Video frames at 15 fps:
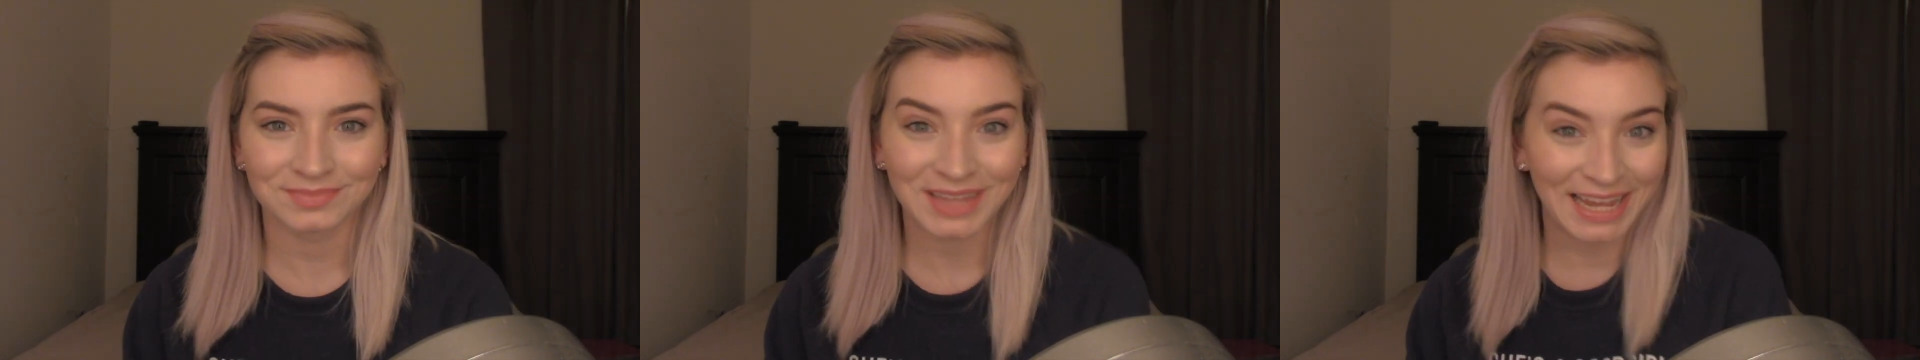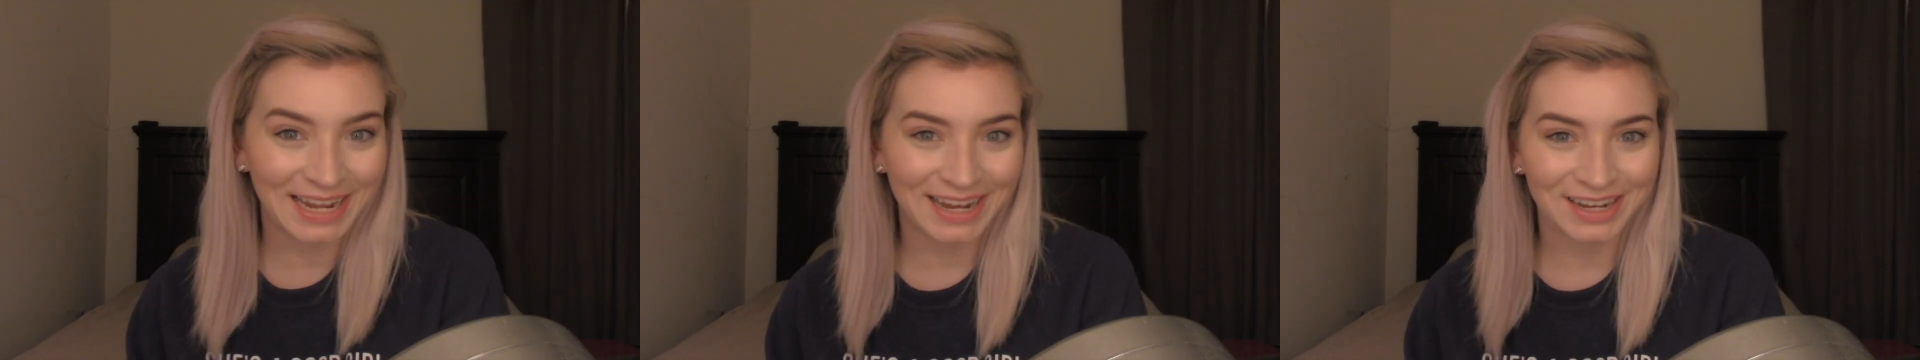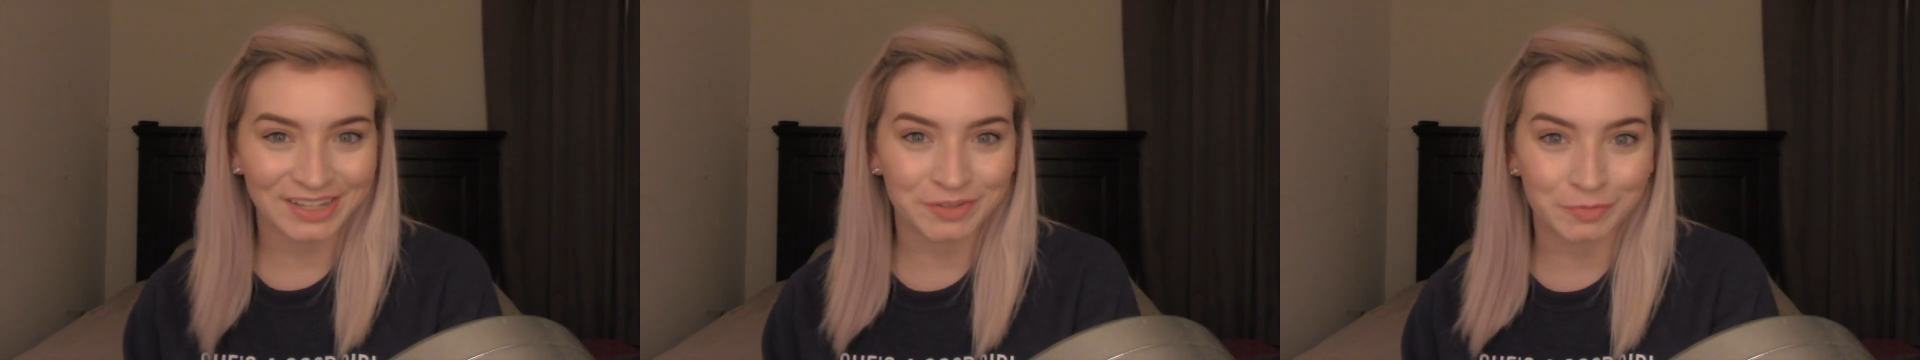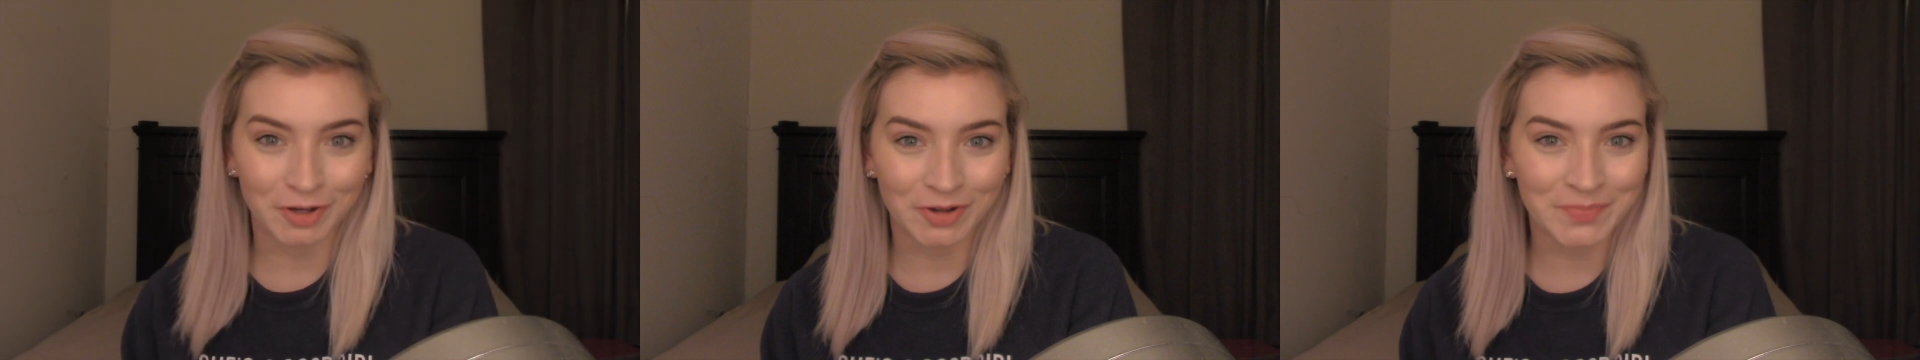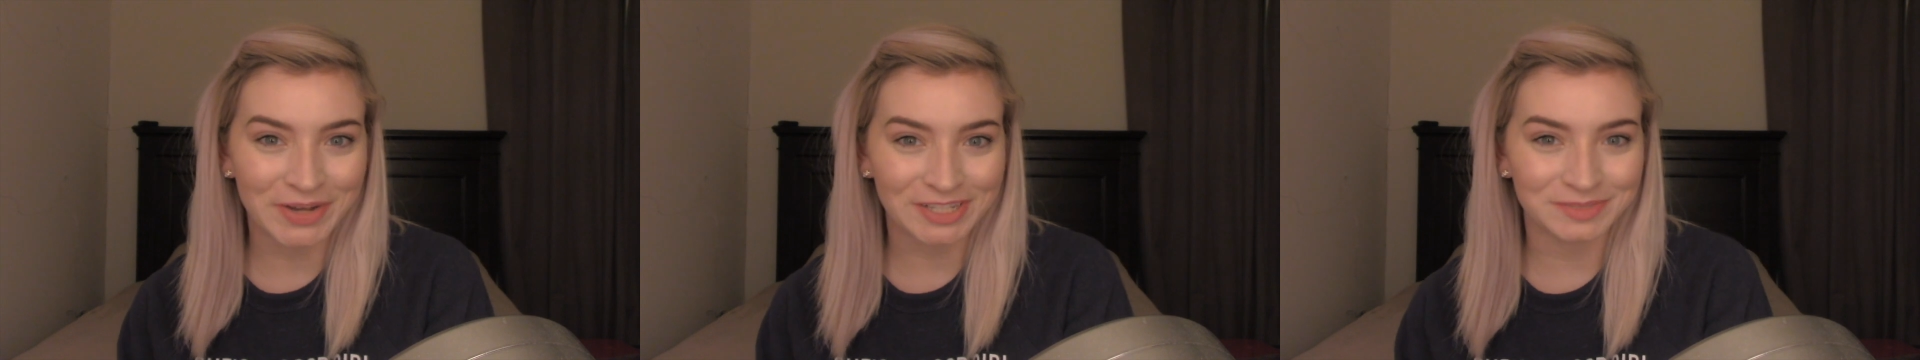Hey guys,
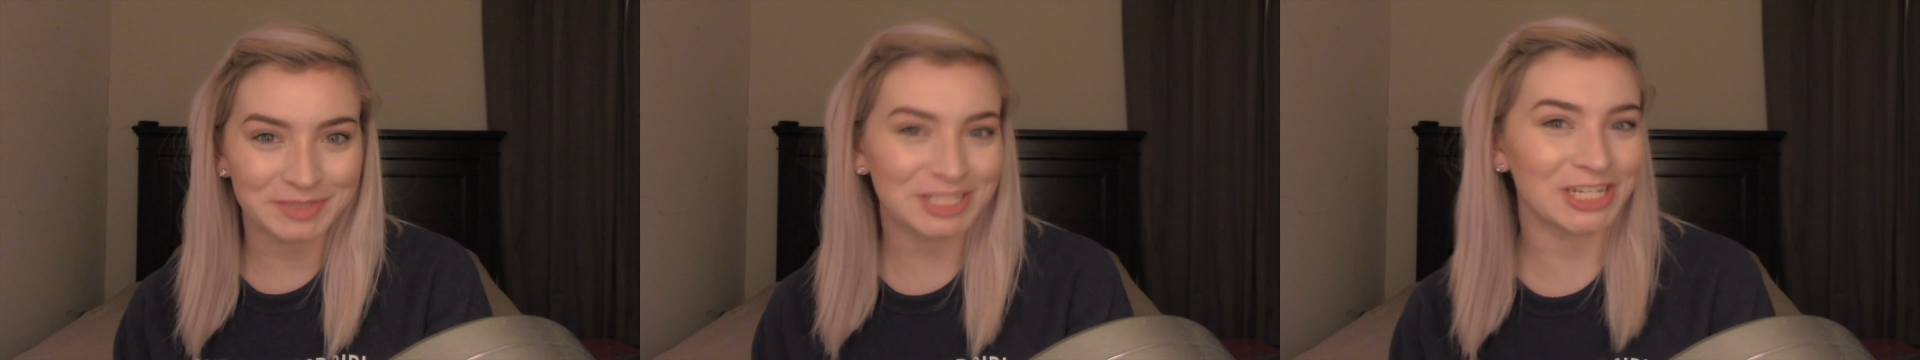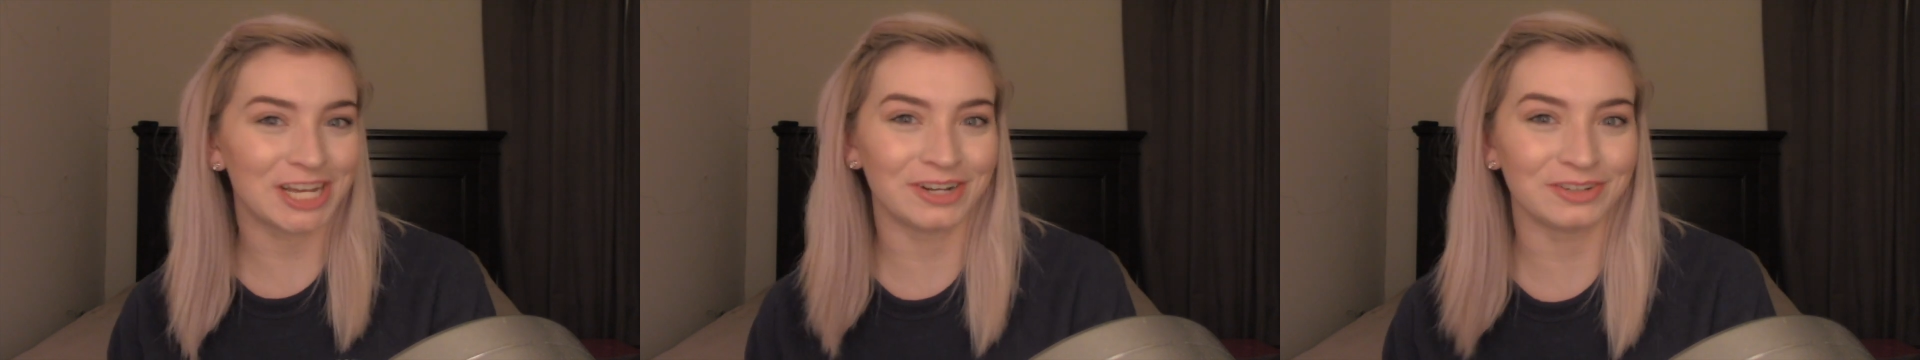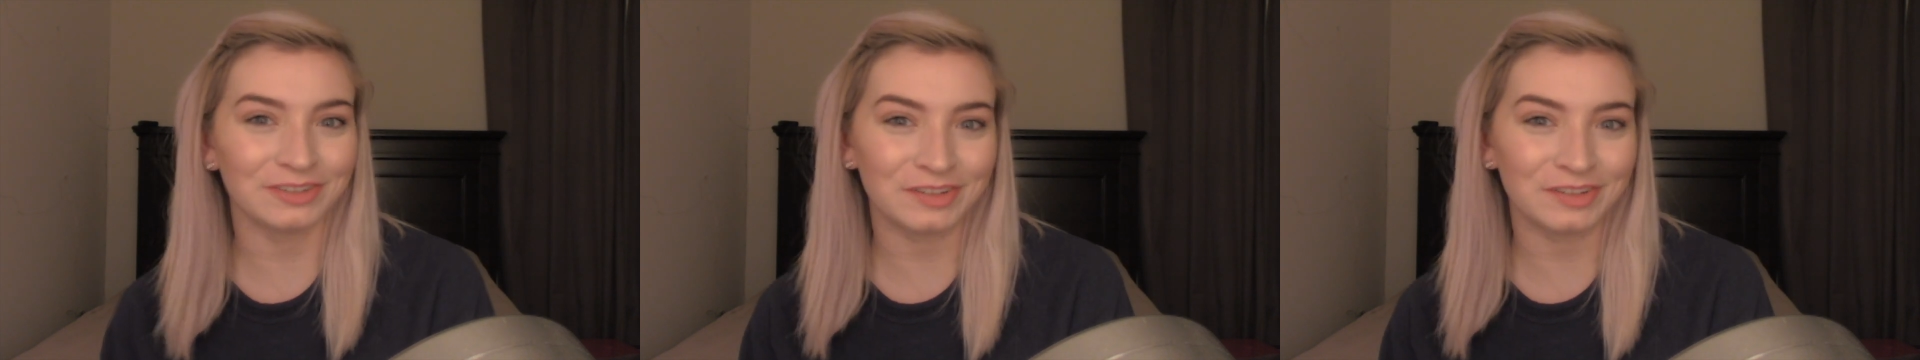welcome back to my channel.